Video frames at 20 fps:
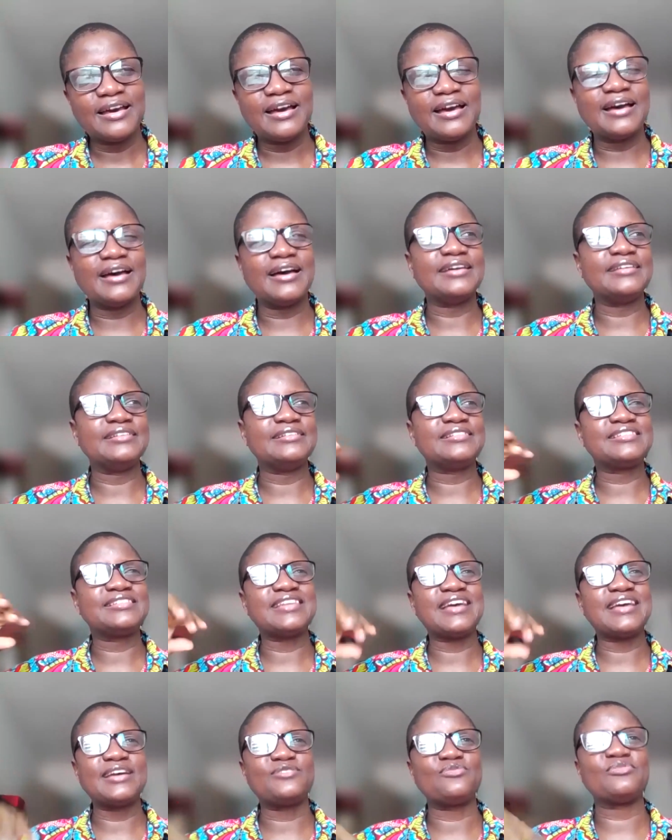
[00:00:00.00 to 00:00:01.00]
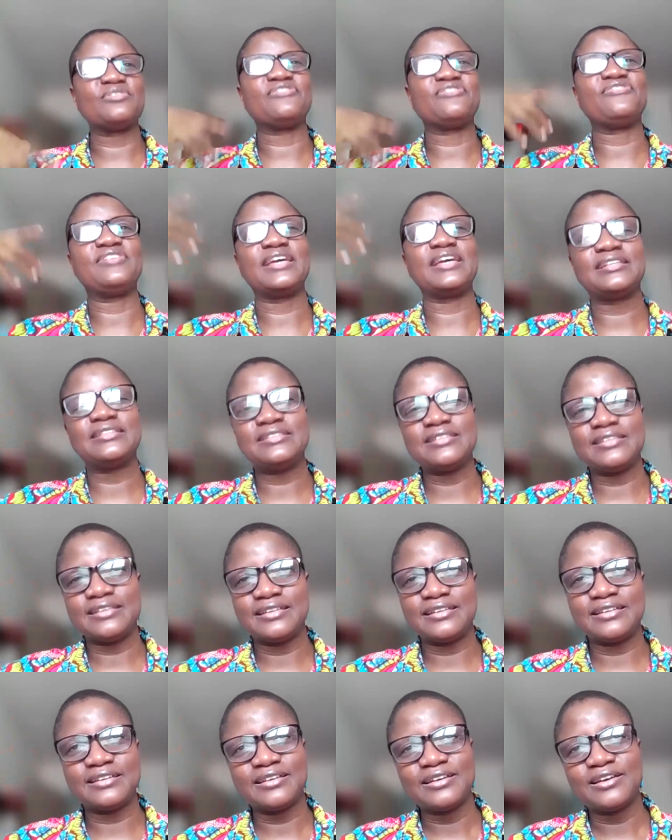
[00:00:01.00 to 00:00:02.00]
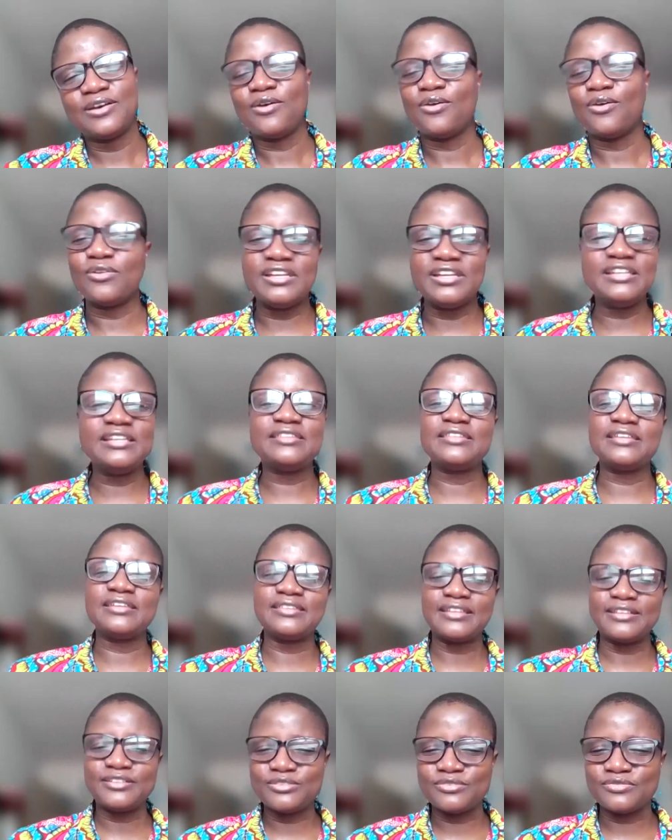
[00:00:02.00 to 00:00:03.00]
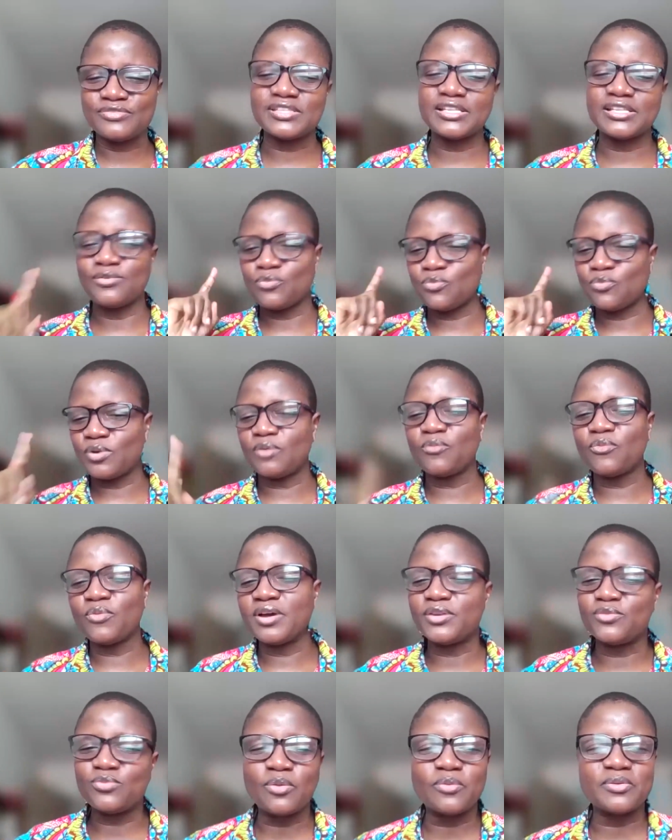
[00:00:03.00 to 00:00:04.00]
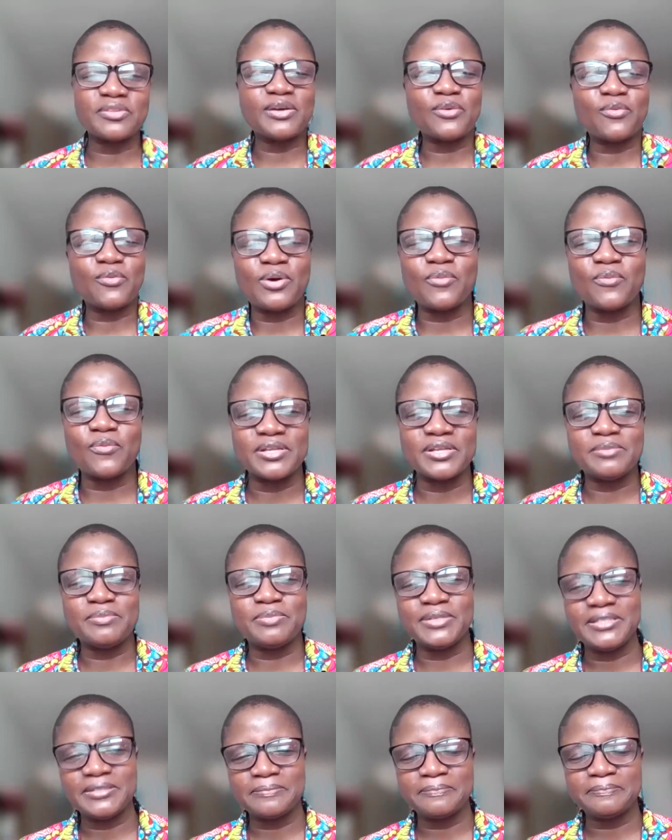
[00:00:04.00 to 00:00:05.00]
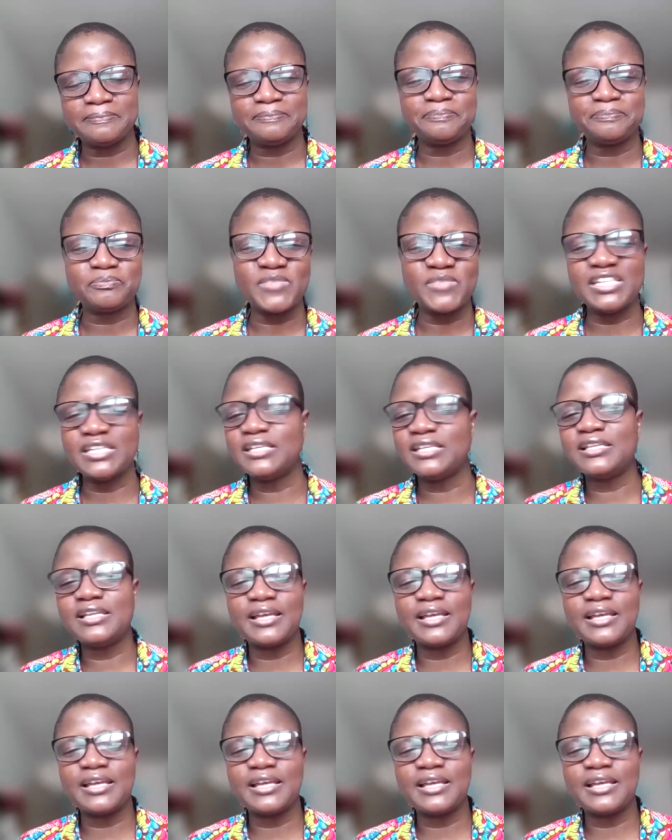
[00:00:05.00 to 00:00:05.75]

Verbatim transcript: and start reflecting on anything that you've said, one word, what would that one word be in any